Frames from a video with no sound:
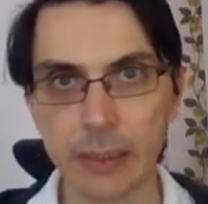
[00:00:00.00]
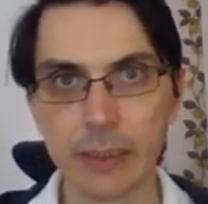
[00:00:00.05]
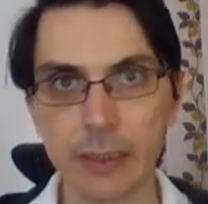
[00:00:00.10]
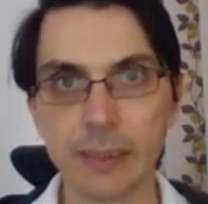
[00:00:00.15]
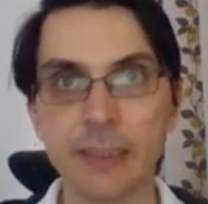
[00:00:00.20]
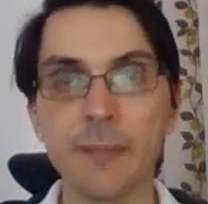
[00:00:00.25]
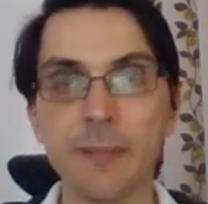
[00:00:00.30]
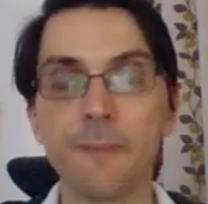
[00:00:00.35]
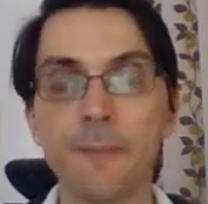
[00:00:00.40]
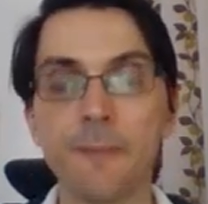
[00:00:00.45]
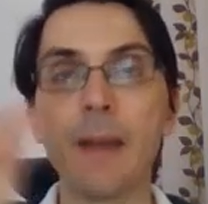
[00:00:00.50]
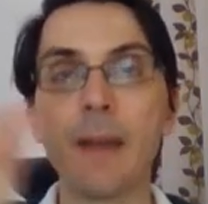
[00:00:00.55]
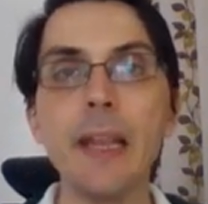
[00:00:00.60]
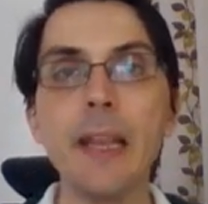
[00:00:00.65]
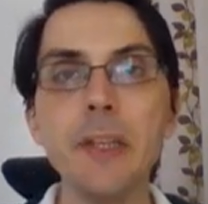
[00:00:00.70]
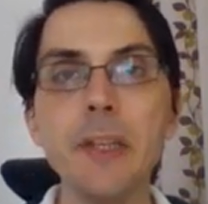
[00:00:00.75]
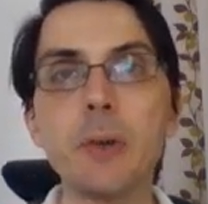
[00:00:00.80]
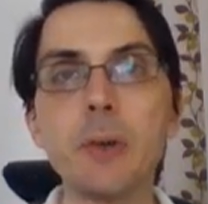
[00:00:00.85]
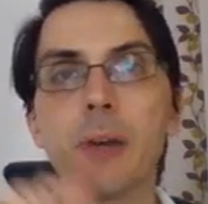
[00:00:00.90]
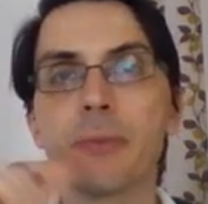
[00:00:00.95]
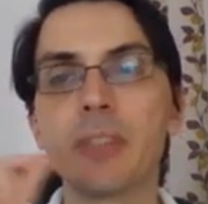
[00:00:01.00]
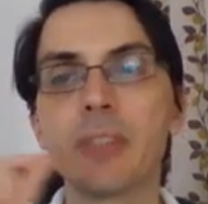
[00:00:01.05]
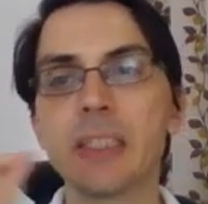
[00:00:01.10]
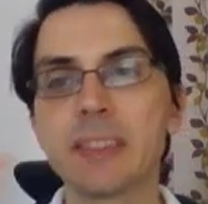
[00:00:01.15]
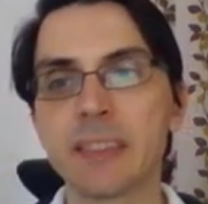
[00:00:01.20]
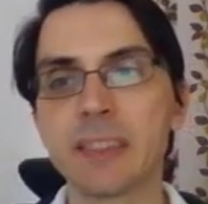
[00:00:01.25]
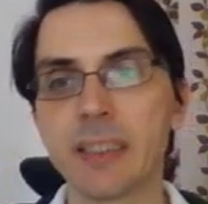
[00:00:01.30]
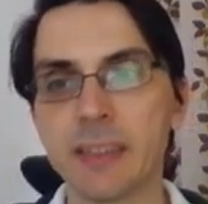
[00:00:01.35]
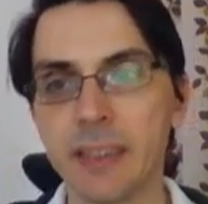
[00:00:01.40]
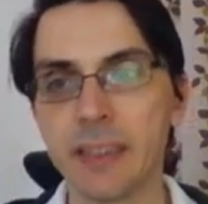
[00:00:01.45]
the value of the
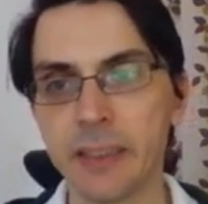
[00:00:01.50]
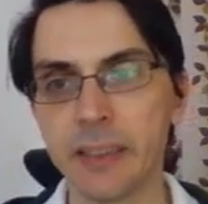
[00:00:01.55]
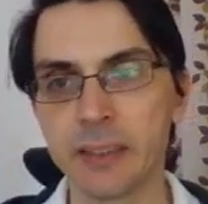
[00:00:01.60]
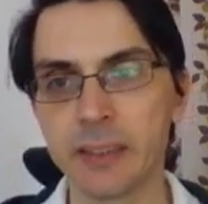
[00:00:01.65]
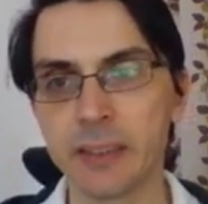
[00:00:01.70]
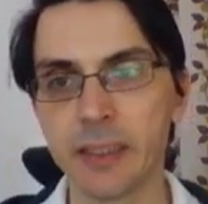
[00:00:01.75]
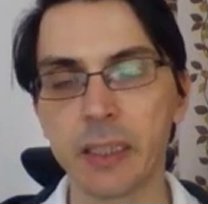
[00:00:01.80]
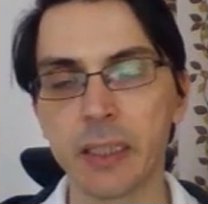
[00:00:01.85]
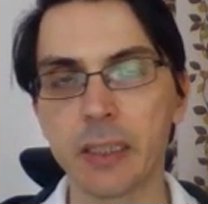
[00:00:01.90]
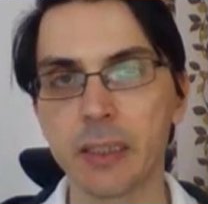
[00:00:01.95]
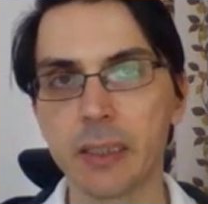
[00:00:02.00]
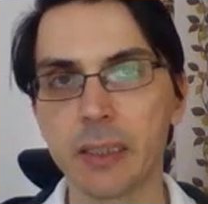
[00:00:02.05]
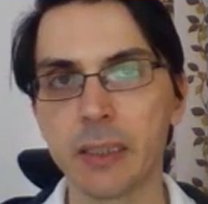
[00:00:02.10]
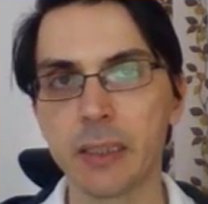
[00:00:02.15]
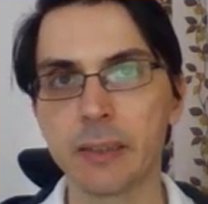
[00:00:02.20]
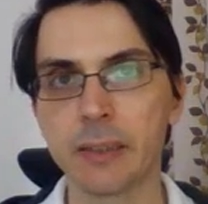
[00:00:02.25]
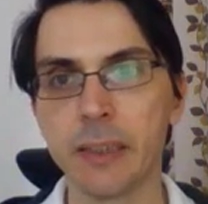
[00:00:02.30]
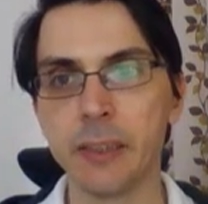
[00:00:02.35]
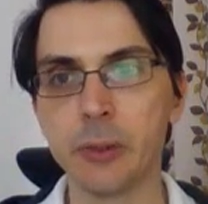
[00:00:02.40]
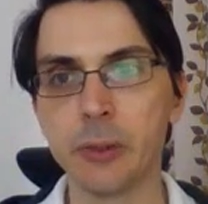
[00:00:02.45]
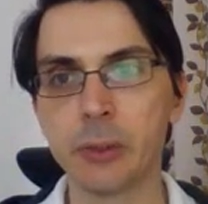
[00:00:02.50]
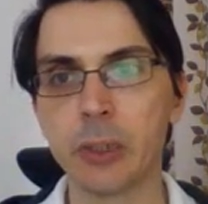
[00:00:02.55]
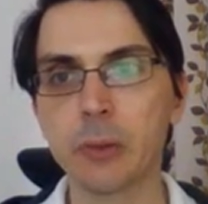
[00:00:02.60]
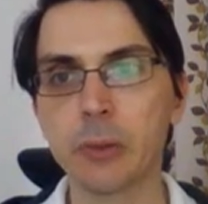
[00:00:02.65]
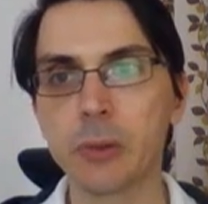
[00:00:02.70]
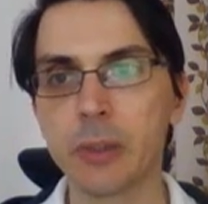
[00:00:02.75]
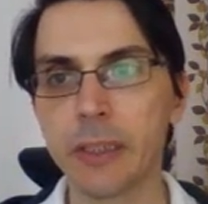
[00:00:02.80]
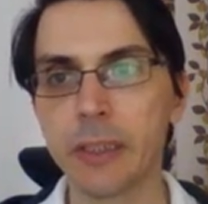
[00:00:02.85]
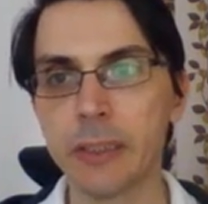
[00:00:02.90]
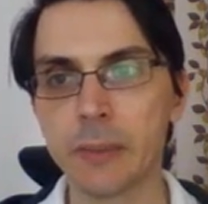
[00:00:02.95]
statistic that you
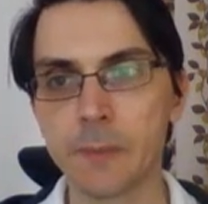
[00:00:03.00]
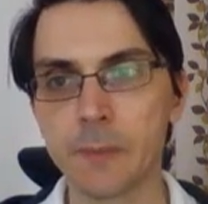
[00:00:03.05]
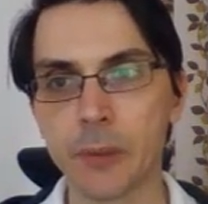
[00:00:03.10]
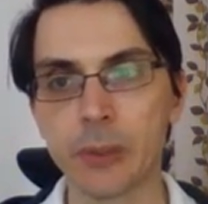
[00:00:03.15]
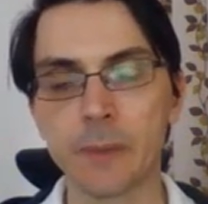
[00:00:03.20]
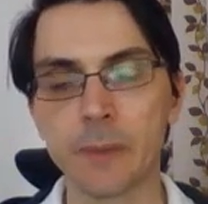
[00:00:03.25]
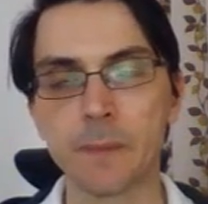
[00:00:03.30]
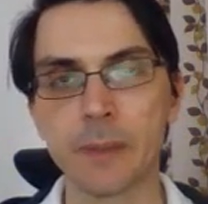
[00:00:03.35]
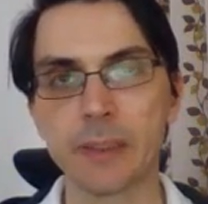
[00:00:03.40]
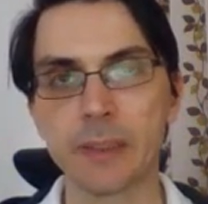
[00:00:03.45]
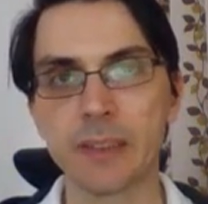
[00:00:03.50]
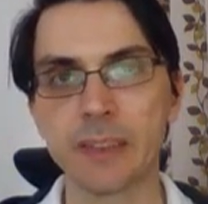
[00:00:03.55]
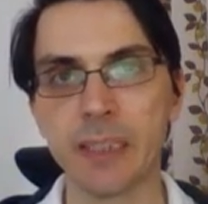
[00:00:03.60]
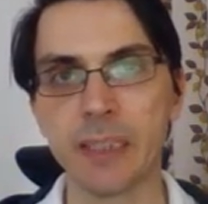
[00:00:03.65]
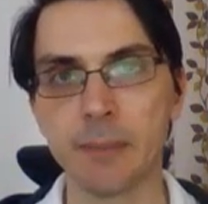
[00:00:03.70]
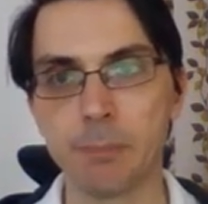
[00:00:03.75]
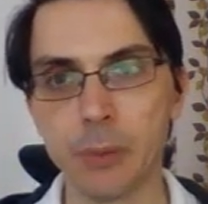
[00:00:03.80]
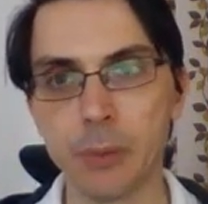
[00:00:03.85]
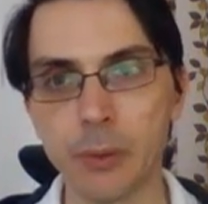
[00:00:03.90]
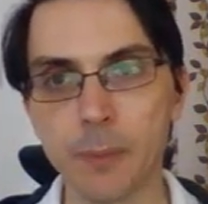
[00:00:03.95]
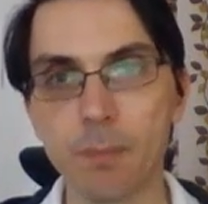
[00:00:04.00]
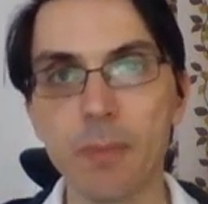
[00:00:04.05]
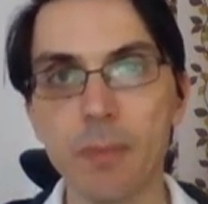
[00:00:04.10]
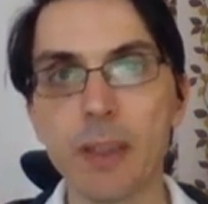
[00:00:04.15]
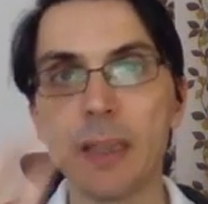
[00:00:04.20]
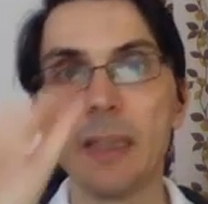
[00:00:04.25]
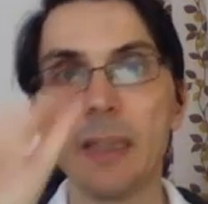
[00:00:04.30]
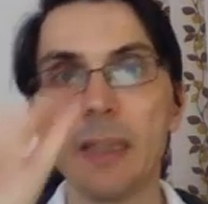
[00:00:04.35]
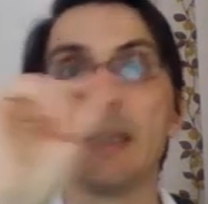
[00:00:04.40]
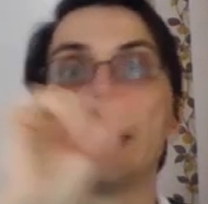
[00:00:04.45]
calculate from the first sample
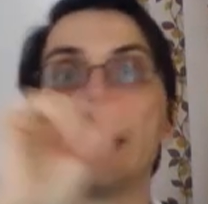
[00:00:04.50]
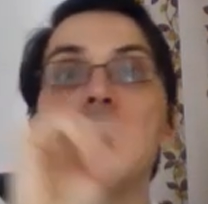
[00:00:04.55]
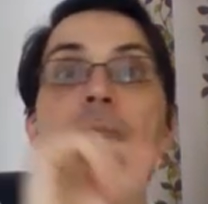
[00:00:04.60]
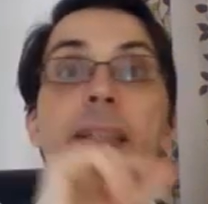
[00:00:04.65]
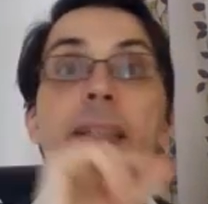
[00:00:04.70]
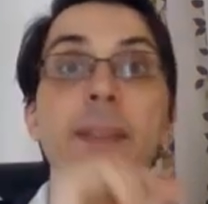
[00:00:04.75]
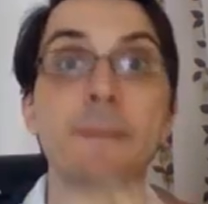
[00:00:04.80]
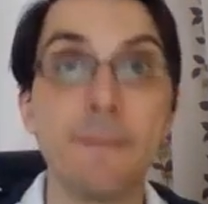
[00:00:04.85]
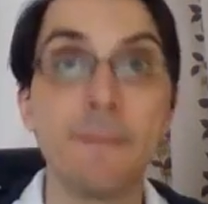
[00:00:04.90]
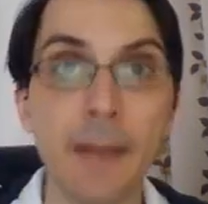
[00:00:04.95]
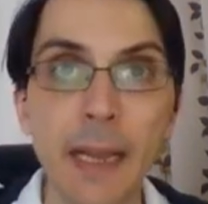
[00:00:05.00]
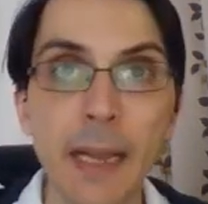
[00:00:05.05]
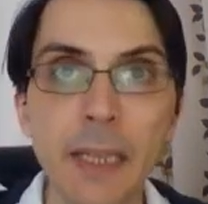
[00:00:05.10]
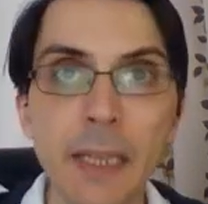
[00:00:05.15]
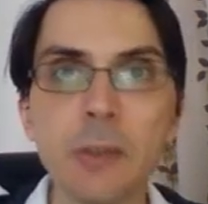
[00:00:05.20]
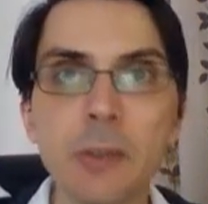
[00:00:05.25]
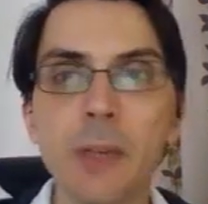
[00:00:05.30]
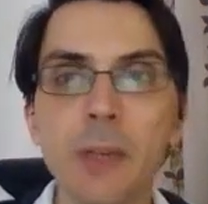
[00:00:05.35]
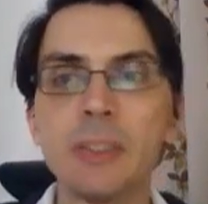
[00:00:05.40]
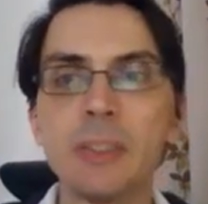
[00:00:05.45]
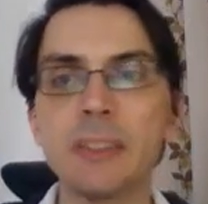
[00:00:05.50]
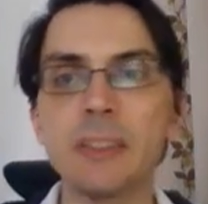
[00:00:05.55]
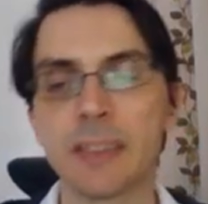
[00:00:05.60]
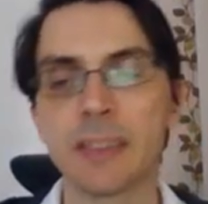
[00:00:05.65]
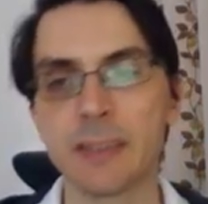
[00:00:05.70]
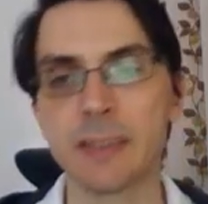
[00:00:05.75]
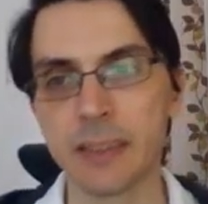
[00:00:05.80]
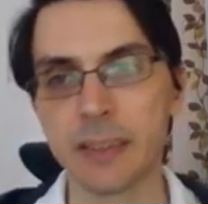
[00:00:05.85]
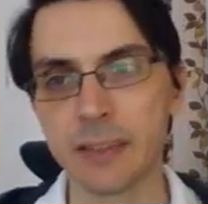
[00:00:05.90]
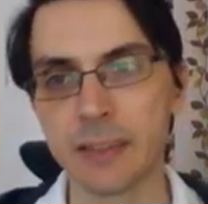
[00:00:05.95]
and the value of the
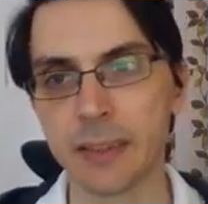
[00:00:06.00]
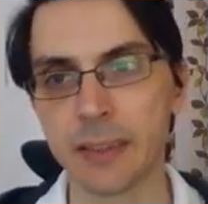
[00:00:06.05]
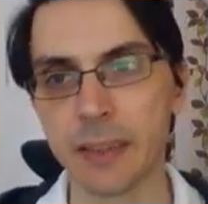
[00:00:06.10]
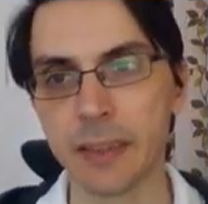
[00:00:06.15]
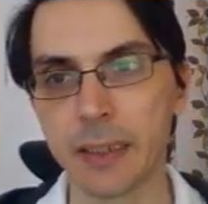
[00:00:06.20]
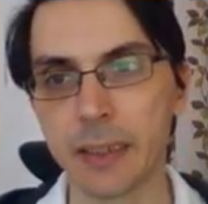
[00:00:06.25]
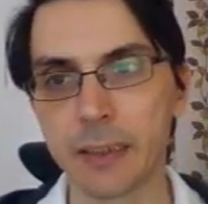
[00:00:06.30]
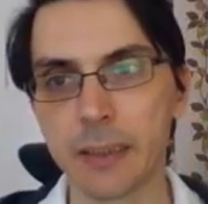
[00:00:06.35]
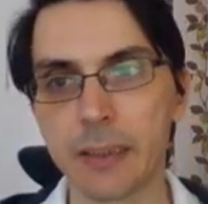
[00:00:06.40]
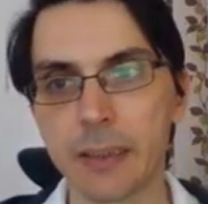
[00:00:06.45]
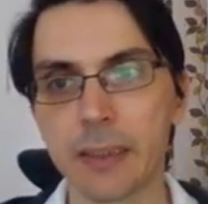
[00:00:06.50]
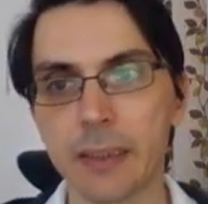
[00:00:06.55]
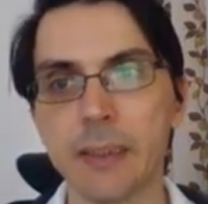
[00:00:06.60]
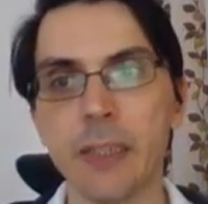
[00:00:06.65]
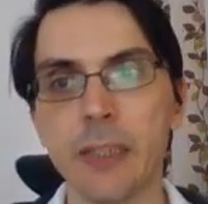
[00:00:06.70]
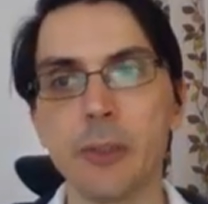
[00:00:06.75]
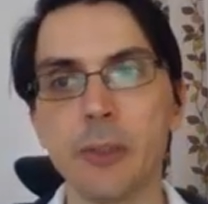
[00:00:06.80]
statistic that you